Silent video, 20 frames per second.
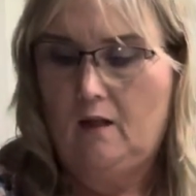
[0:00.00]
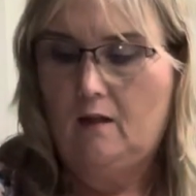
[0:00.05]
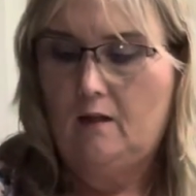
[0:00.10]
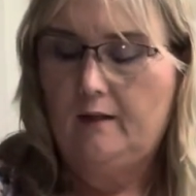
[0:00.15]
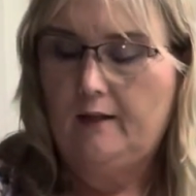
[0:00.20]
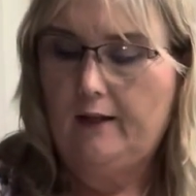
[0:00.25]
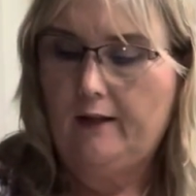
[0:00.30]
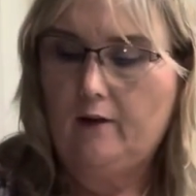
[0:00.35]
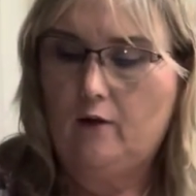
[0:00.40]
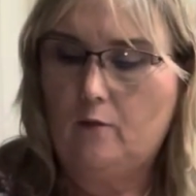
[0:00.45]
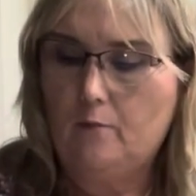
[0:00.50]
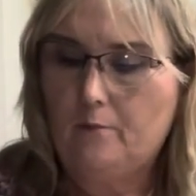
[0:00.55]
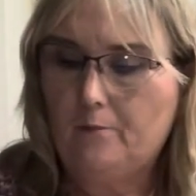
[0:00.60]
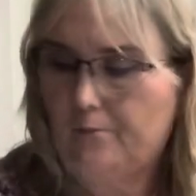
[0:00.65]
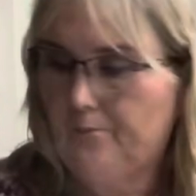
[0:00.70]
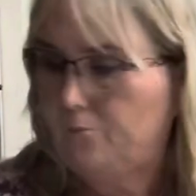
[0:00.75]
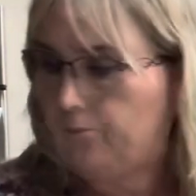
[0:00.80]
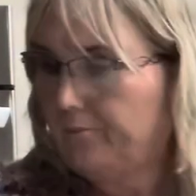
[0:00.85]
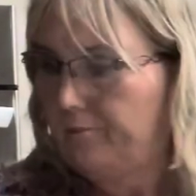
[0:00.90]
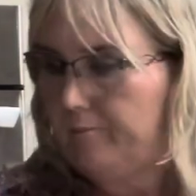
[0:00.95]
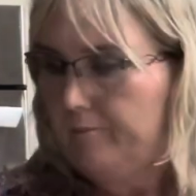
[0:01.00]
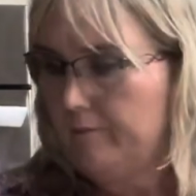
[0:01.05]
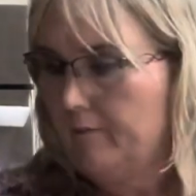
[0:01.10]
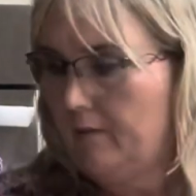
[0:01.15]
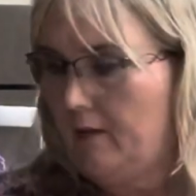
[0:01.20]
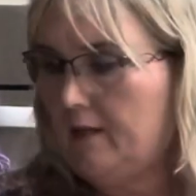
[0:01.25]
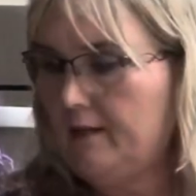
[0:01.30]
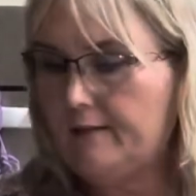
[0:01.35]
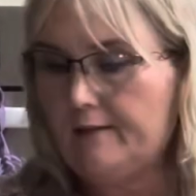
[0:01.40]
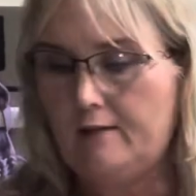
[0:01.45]
Now,
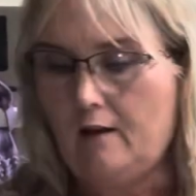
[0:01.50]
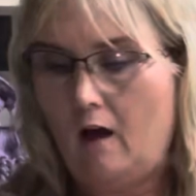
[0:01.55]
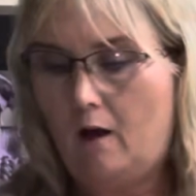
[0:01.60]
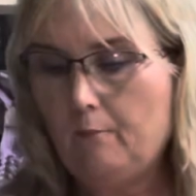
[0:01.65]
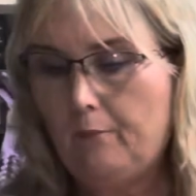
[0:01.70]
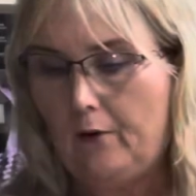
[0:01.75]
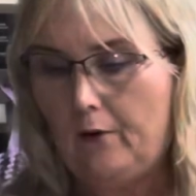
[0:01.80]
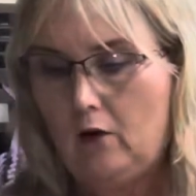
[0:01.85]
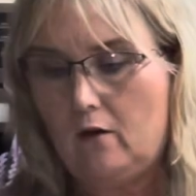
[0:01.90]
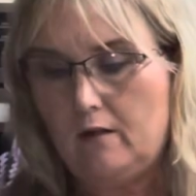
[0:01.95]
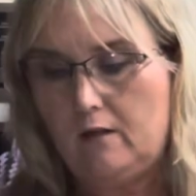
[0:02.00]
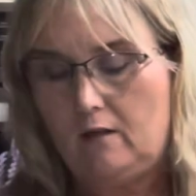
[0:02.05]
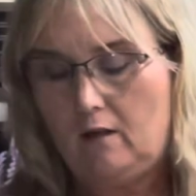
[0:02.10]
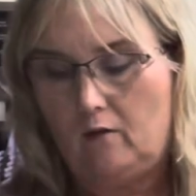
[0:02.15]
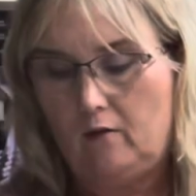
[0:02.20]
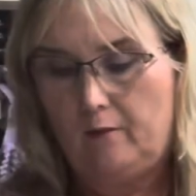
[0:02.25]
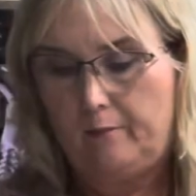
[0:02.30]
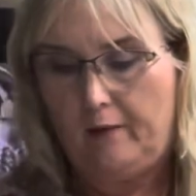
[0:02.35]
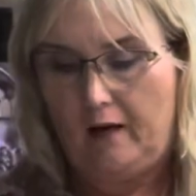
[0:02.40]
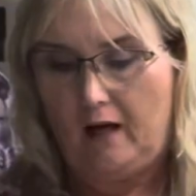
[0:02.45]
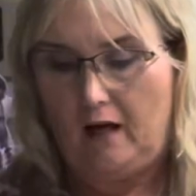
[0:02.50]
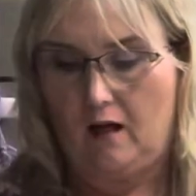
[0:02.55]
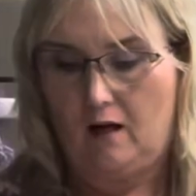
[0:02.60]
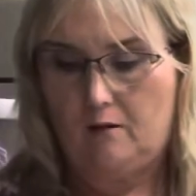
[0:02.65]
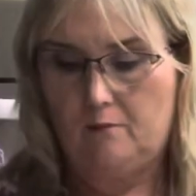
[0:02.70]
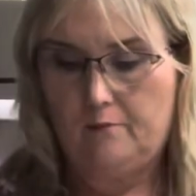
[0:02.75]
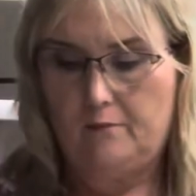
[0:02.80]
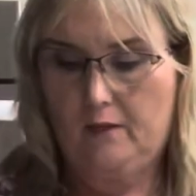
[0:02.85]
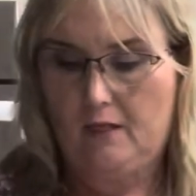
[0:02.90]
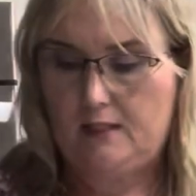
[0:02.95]
it's not burning on the
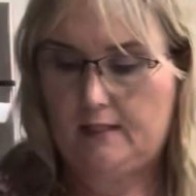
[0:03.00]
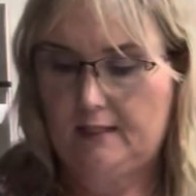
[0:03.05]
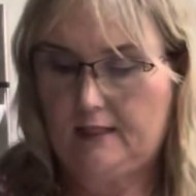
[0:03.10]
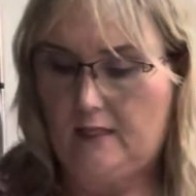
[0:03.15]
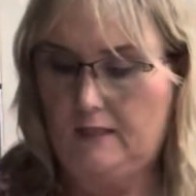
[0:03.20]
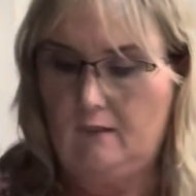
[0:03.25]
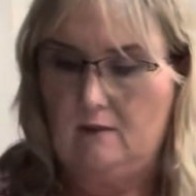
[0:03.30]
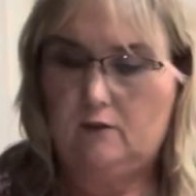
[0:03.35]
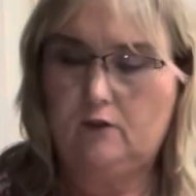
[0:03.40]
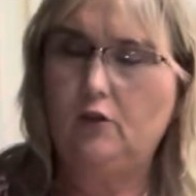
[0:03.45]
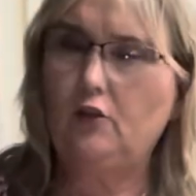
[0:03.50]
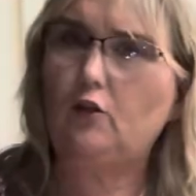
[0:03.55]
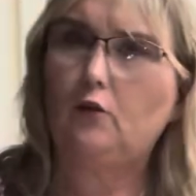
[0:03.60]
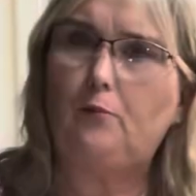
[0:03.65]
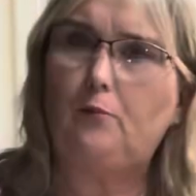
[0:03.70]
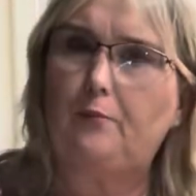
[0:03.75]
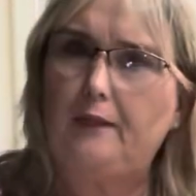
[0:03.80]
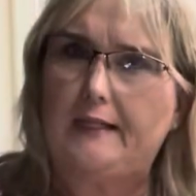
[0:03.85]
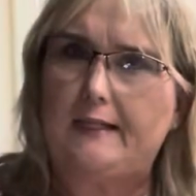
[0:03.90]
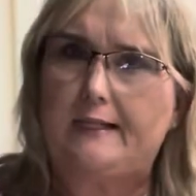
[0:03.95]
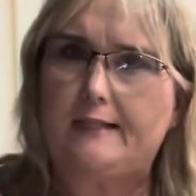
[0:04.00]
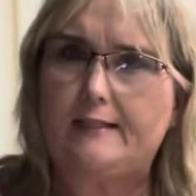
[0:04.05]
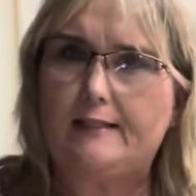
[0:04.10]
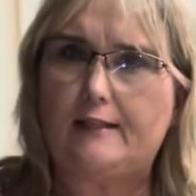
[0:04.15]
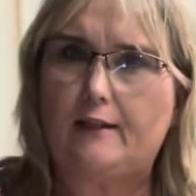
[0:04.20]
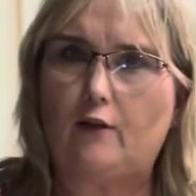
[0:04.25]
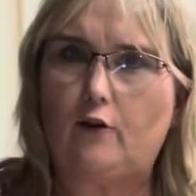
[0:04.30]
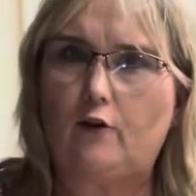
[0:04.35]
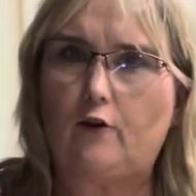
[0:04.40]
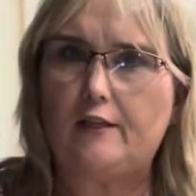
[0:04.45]
bottom, but it's getting little bits
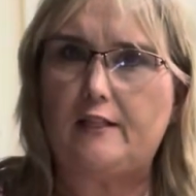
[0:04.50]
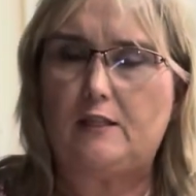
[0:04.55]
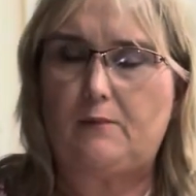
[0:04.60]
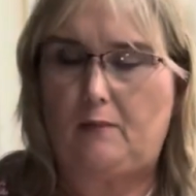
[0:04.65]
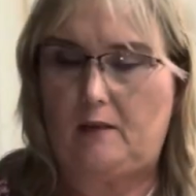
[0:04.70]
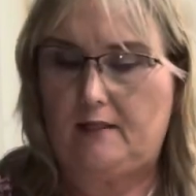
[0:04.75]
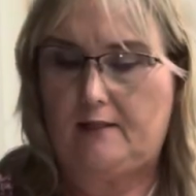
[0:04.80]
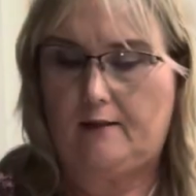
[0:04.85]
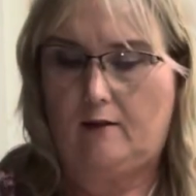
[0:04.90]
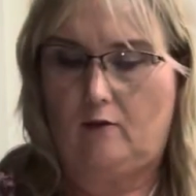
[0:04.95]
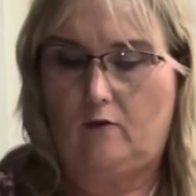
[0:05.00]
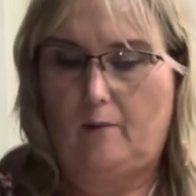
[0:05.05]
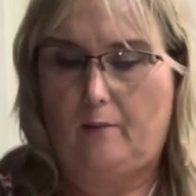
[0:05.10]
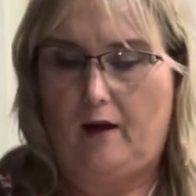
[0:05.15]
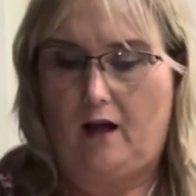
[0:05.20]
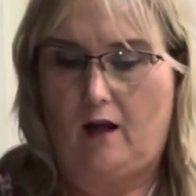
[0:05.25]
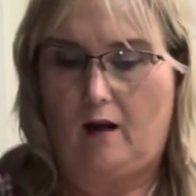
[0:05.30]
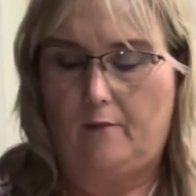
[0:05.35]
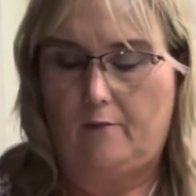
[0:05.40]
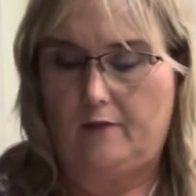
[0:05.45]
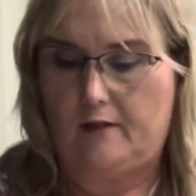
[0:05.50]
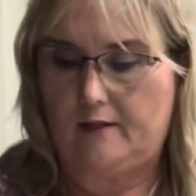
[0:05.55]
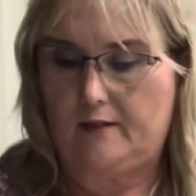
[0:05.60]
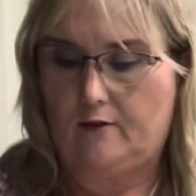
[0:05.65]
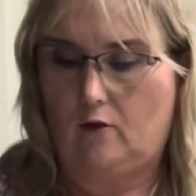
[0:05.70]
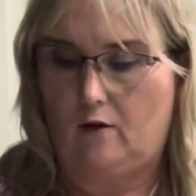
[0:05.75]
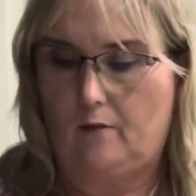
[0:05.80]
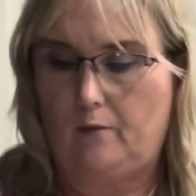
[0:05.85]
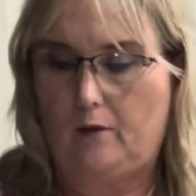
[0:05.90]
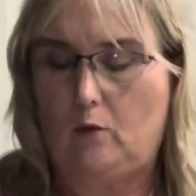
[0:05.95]
and crispies on the bottom. That's
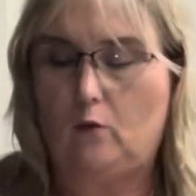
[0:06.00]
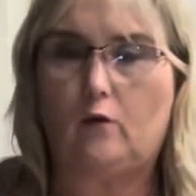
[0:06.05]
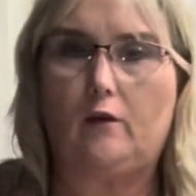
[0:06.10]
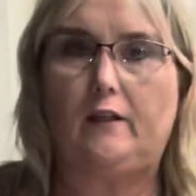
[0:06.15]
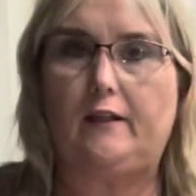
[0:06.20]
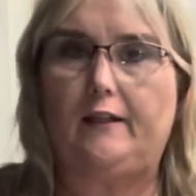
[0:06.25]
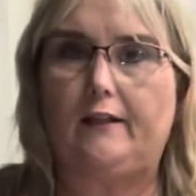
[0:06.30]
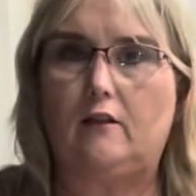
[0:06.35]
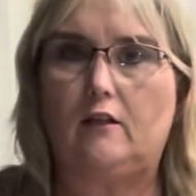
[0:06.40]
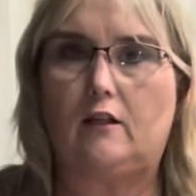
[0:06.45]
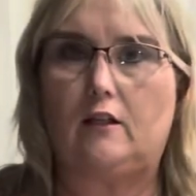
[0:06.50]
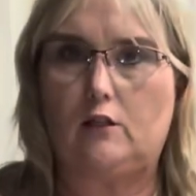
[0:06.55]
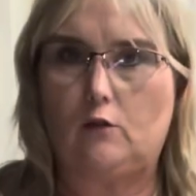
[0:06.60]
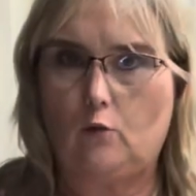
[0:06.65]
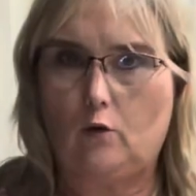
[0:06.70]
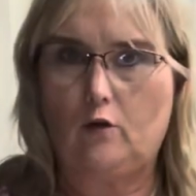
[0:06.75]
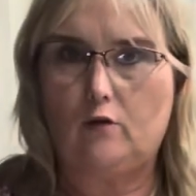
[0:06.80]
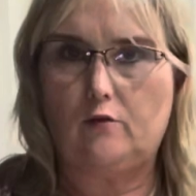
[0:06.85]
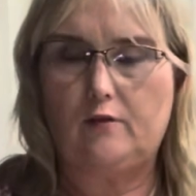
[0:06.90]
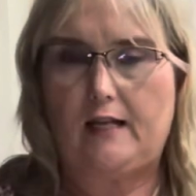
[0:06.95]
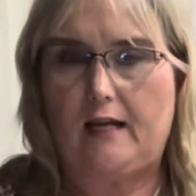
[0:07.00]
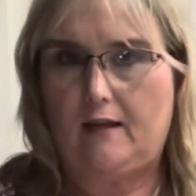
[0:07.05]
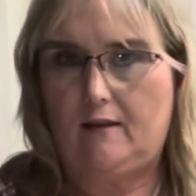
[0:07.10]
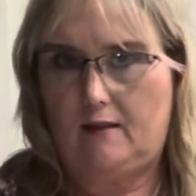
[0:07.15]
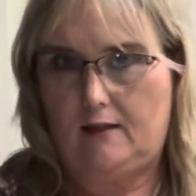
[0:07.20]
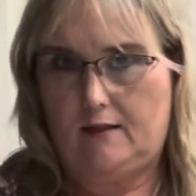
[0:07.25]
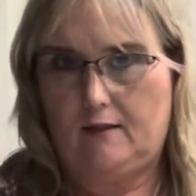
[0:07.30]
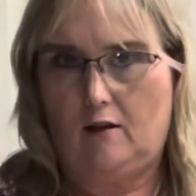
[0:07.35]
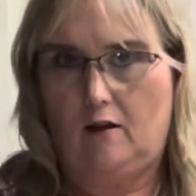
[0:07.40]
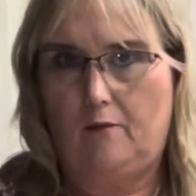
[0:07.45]
going to be really good because we're going to take
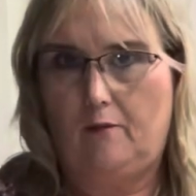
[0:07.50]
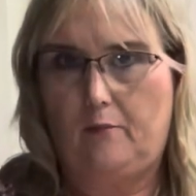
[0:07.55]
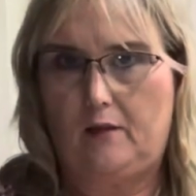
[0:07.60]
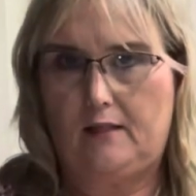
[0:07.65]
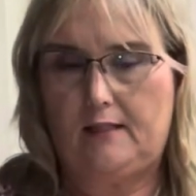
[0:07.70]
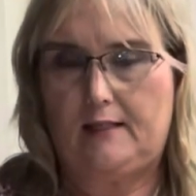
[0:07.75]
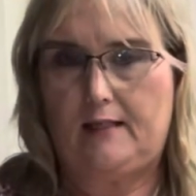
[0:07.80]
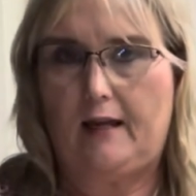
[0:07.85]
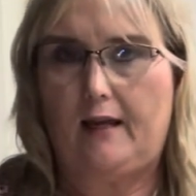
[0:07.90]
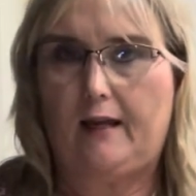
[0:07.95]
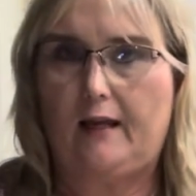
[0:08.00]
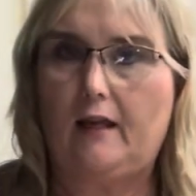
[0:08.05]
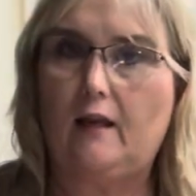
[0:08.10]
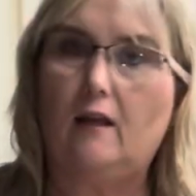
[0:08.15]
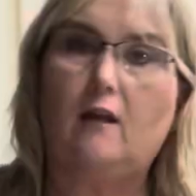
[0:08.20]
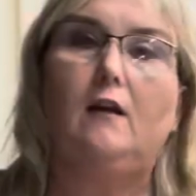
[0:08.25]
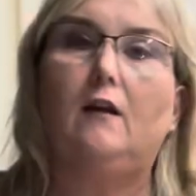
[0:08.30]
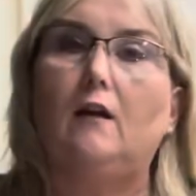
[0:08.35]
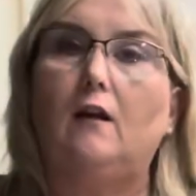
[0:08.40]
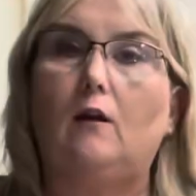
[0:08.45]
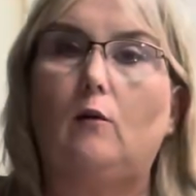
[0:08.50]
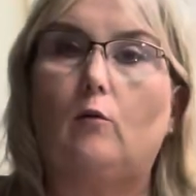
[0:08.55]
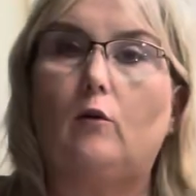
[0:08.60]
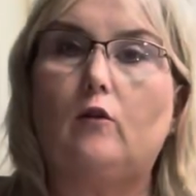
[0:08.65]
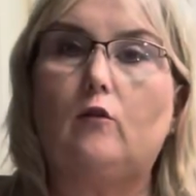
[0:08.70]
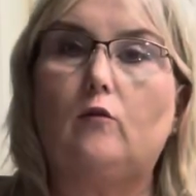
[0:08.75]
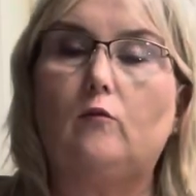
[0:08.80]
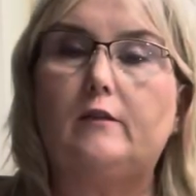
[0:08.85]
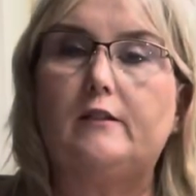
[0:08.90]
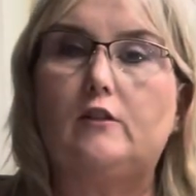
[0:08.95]
this up in a second and we're
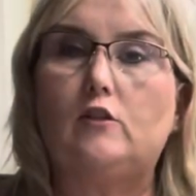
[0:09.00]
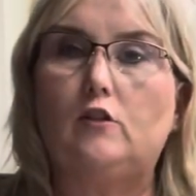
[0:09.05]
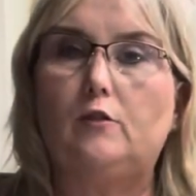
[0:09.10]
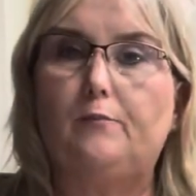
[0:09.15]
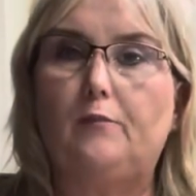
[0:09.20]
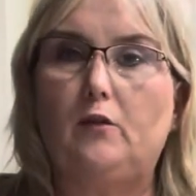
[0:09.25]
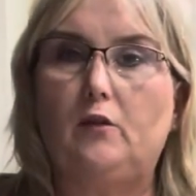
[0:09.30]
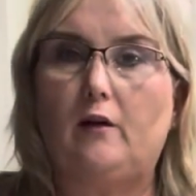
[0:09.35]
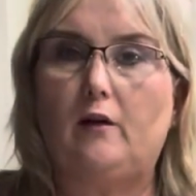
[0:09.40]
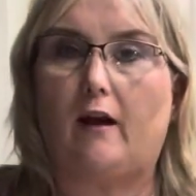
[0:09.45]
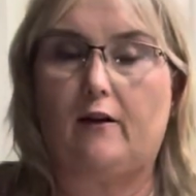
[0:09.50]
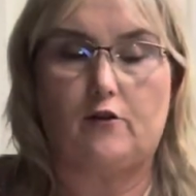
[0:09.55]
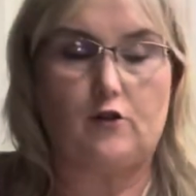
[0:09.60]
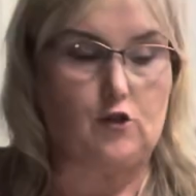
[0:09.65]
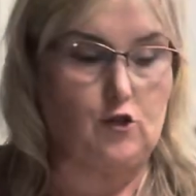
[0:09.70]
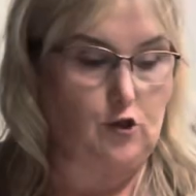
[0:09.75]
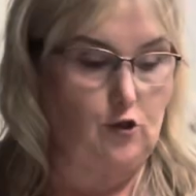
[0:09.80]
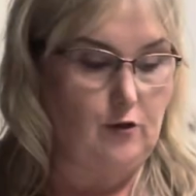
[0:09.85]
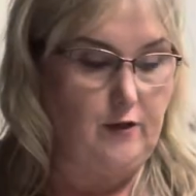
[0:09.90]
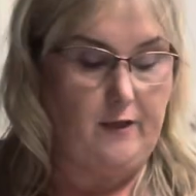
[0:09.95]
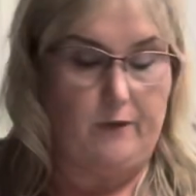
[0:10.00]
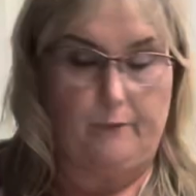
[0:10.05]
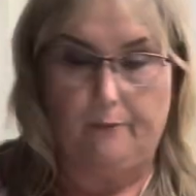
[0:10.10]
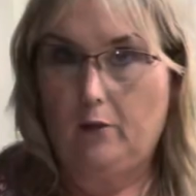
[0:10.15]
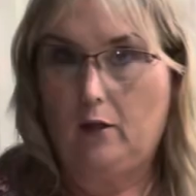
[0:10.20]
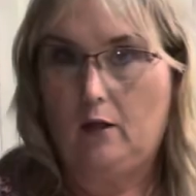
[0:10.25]
going to put our shrimp